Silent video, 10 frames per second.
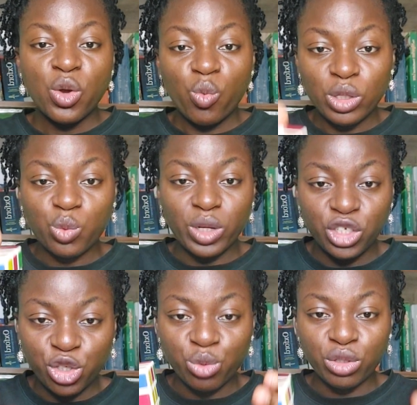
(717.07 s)
with
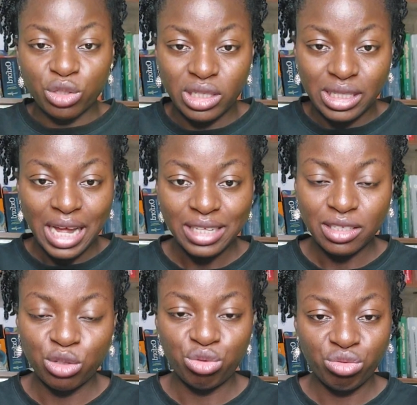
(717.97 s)
which you want to start
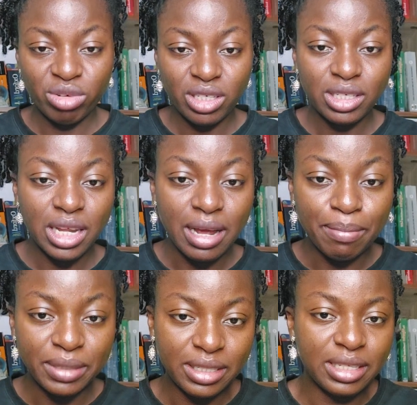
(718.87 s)
to register that
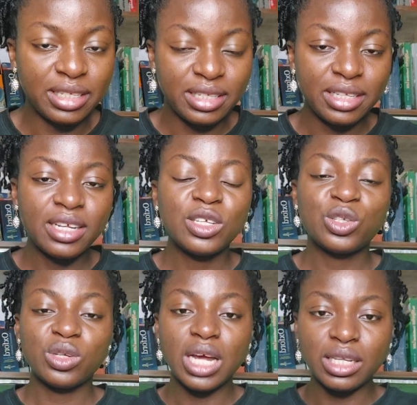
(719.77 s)
business,
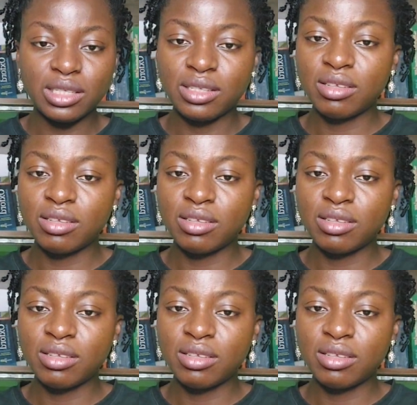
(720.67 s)
so that